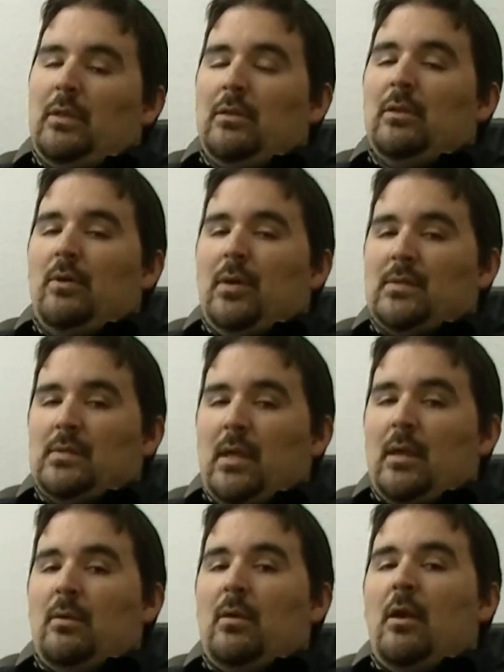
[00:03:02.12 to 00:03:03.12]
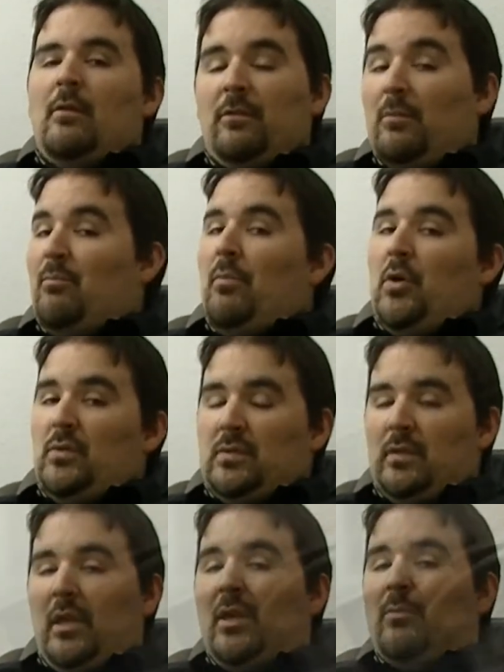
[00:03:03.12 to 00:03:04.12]
in the USA from
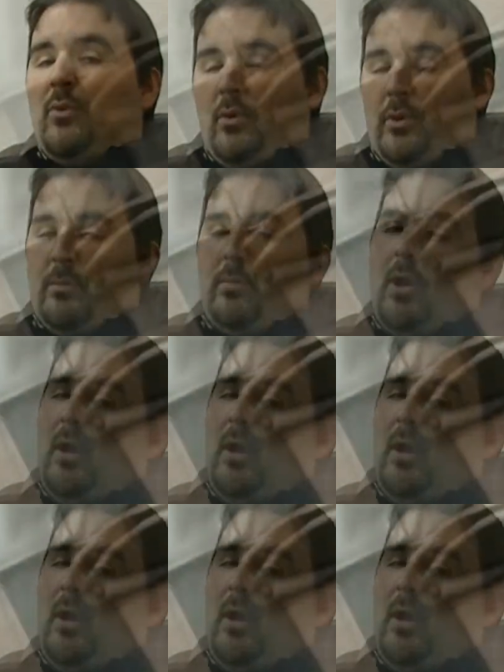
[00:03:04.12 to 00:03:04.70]
mostly imported